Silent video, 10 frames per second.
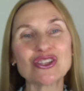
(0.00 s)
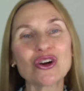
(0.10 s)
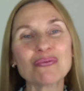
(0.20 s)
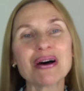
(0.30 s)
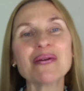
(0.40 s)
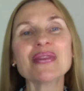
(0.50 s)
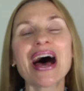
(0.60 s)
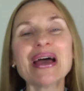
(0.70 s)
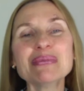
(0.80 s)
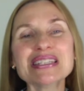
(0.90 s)
Norma.
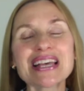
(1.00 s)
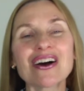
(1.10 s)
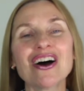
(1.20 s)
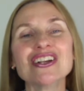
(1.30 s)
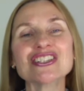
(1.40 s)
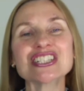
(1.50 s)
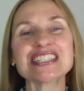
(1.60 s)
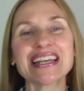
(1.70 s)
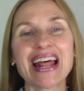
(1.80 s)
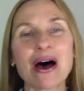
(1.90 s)
I'm a psychologist
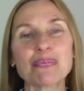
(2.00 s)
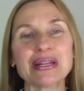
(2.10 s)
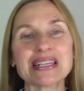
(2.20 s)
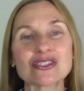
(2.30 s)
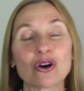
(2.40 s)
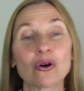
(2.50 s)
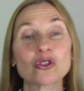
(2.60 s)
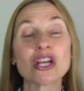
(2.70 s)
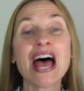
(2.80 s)
and happiness coach,